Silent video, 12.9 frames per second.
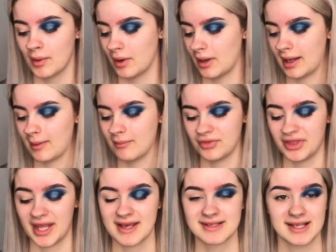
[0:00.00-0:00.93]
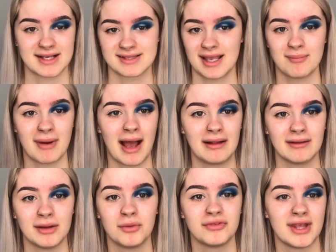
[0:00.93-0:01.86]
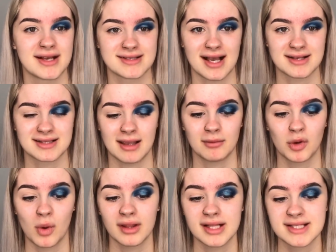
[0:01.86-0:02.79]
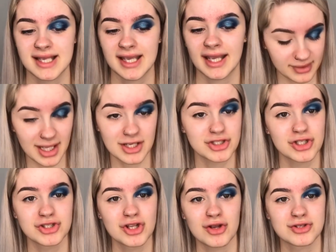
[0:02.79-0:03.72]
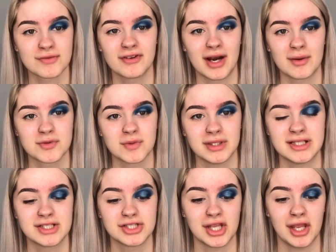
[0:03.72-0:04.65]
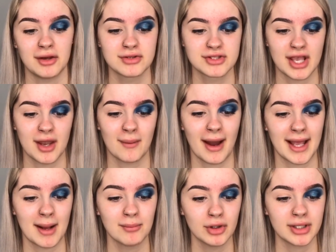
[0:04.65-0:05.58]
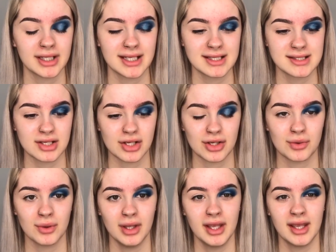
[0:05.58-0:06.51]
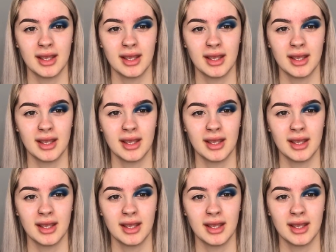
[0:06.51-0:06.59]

The exact same palette with the exact same quality. That's just not something I was willing to do, so I am looking into